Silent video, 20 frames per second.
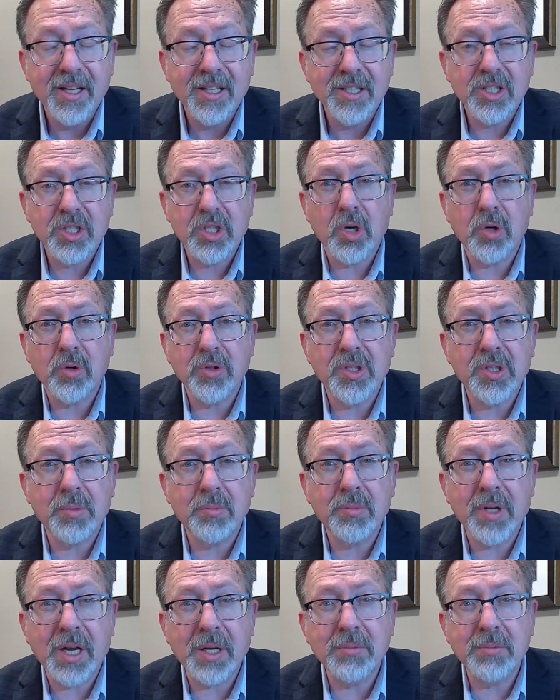So
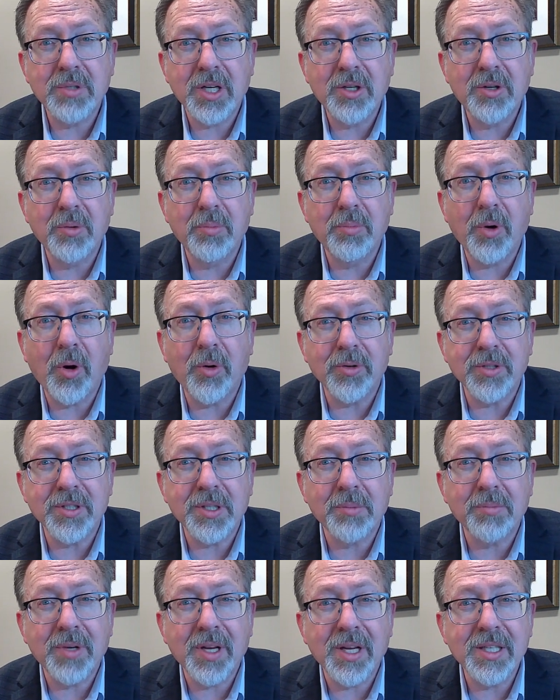sometimes I do both.
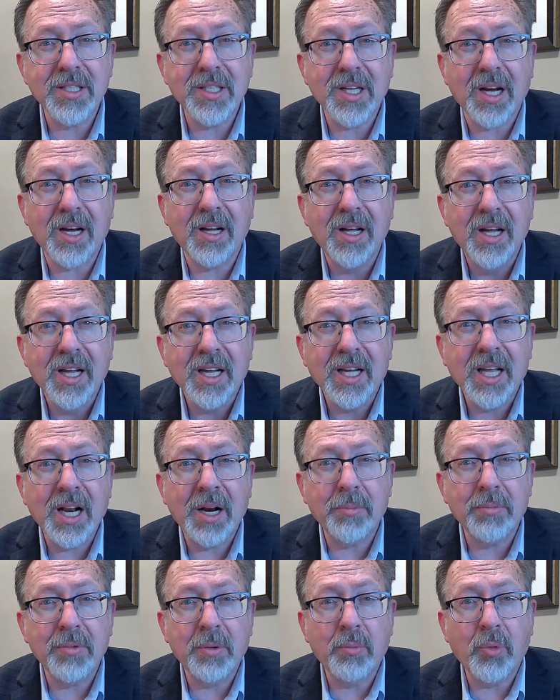Some days I'll get
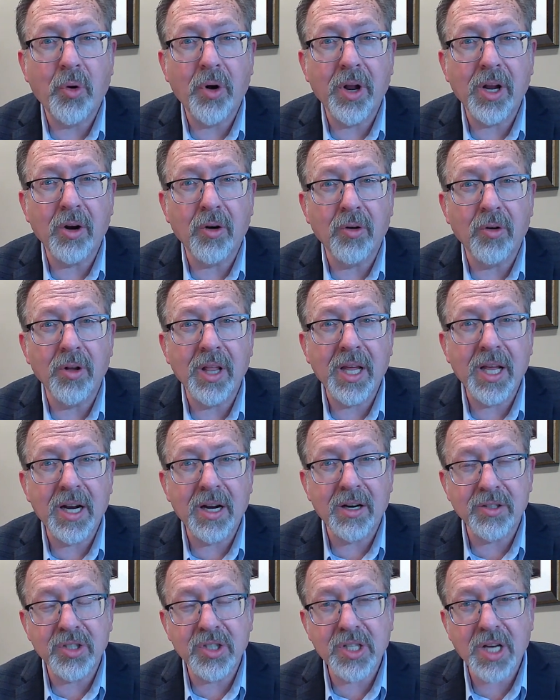up in the morning early
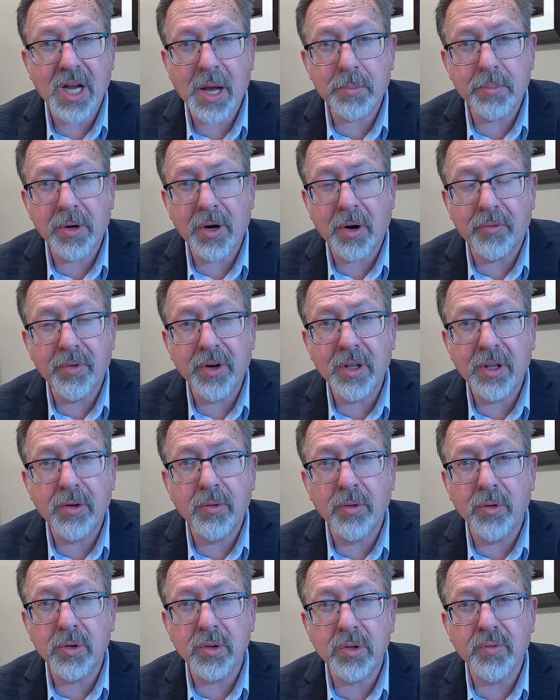and I'll stop and I'll read
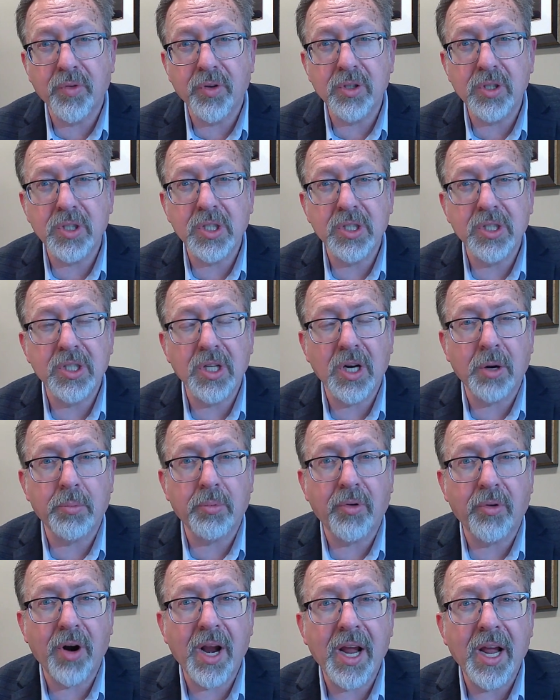through those verses and I'll
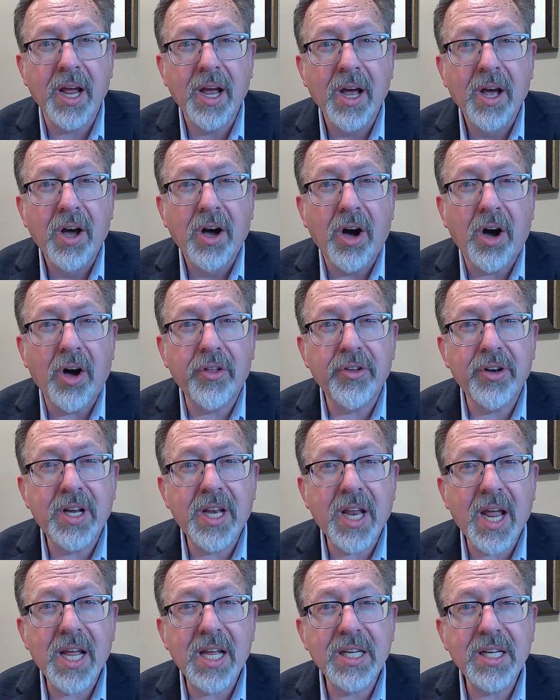pray. Other
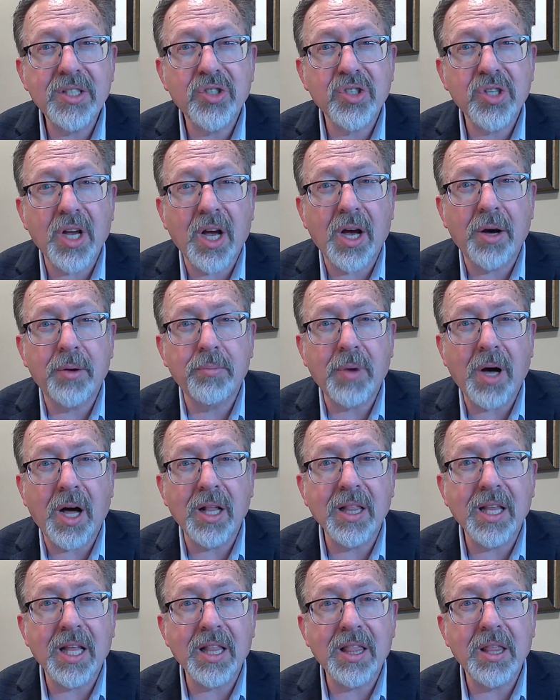days um,
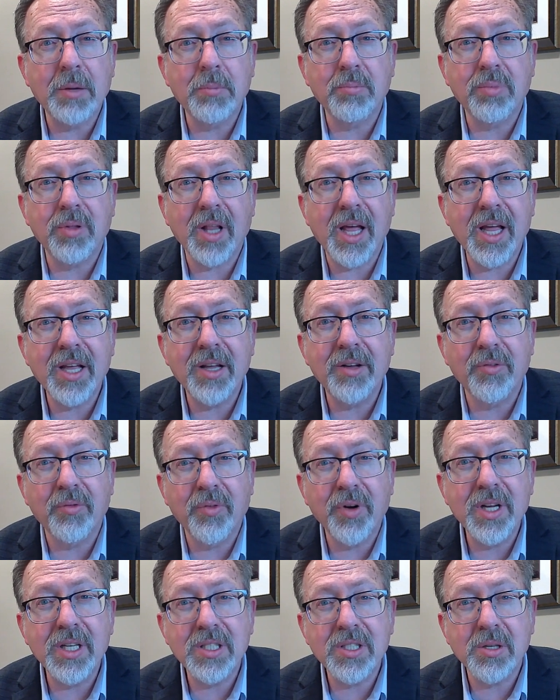I'll let them play and
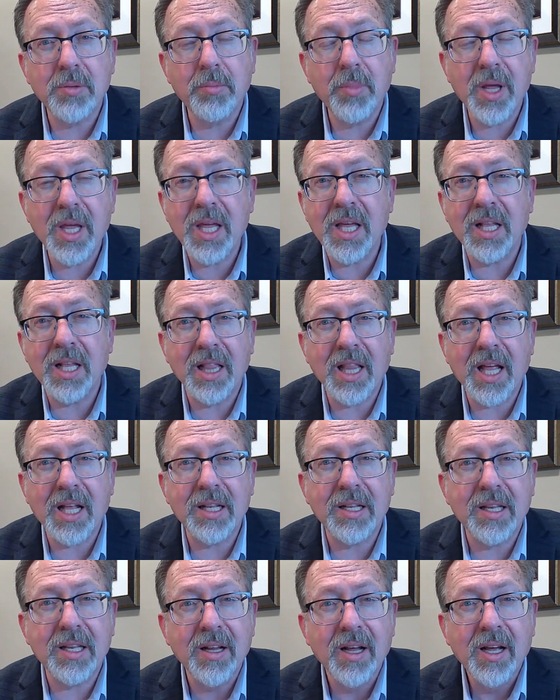read to me and
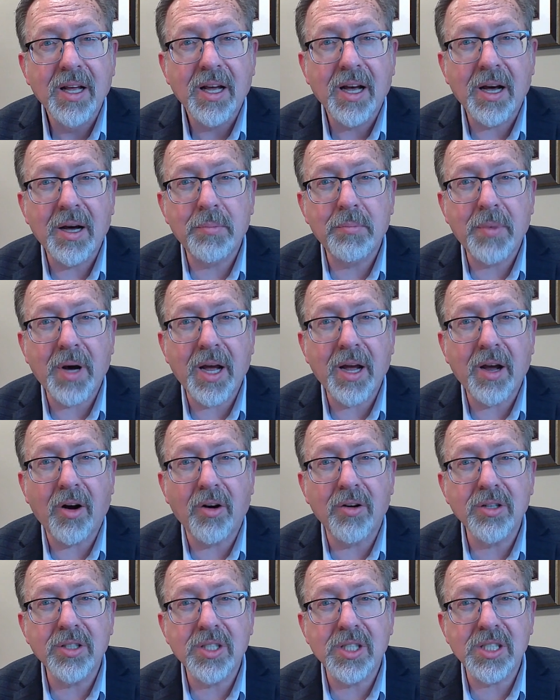let uh, my
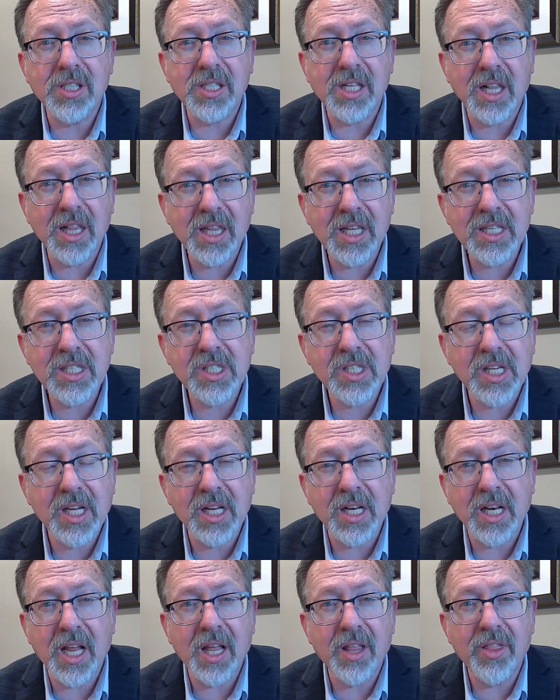heart just
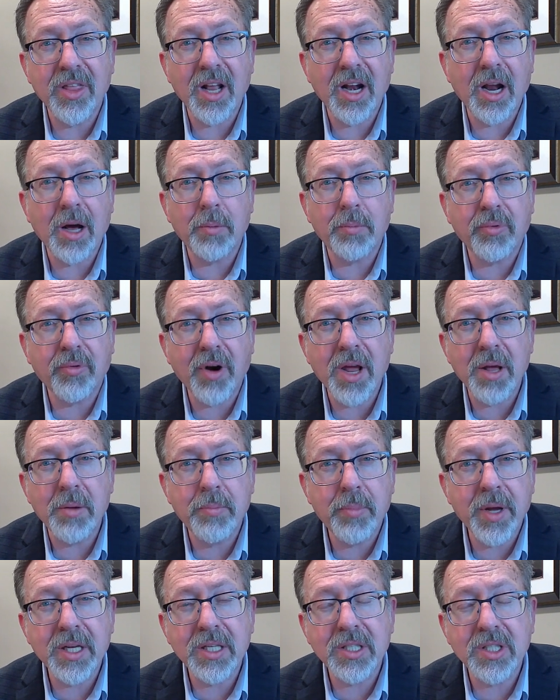listen and then I'll pray
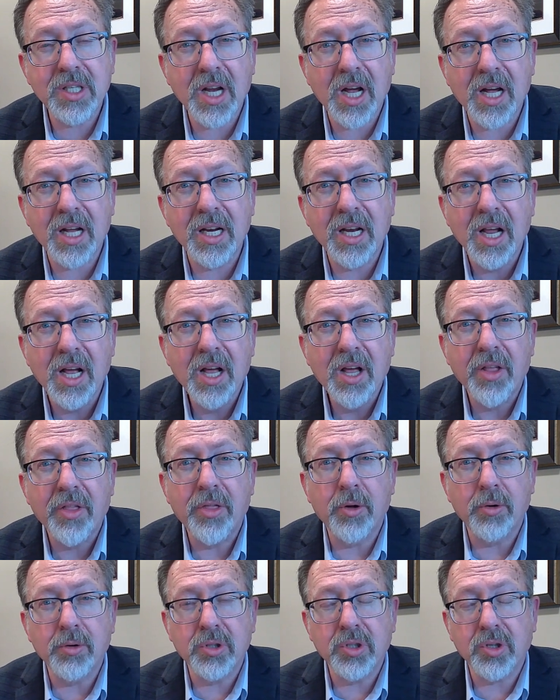based on
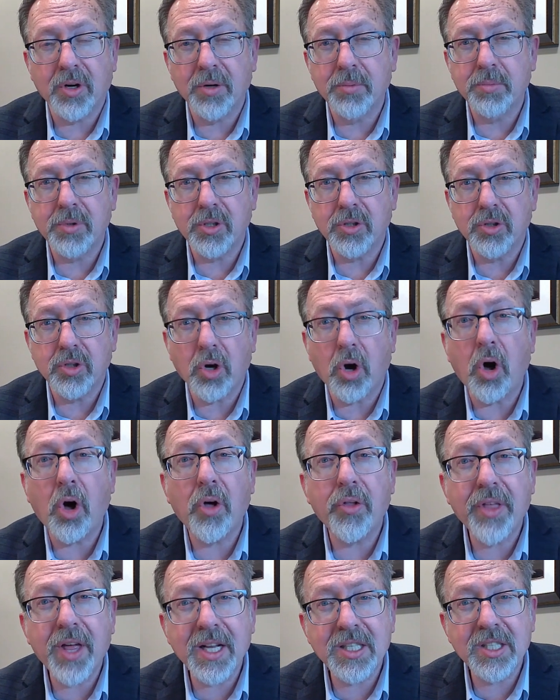those scriptures.
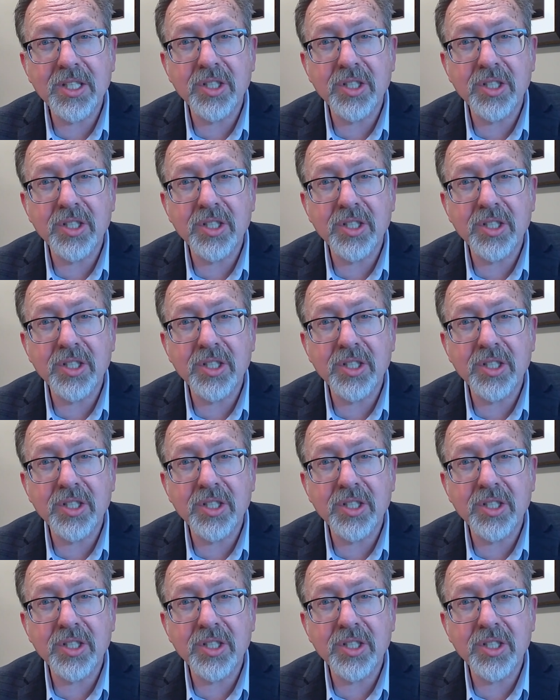All that